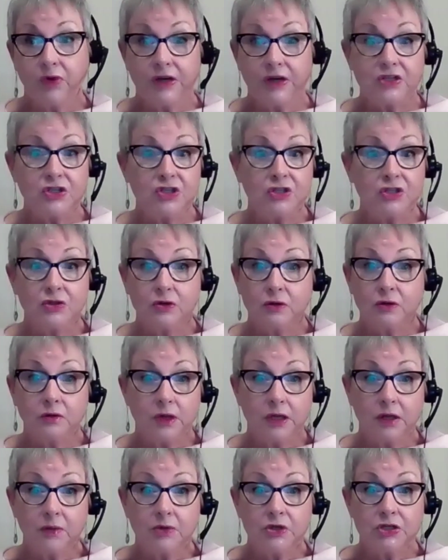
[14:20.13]
register
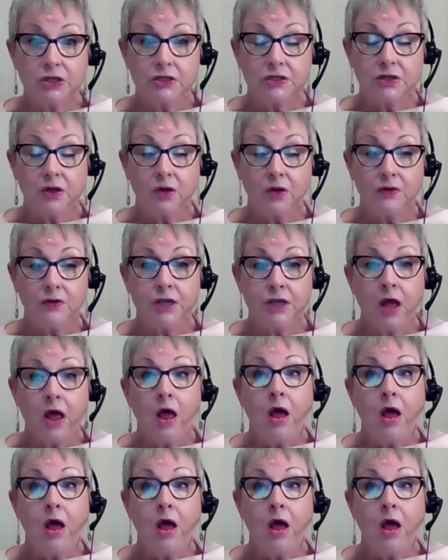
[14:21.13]
image consultants.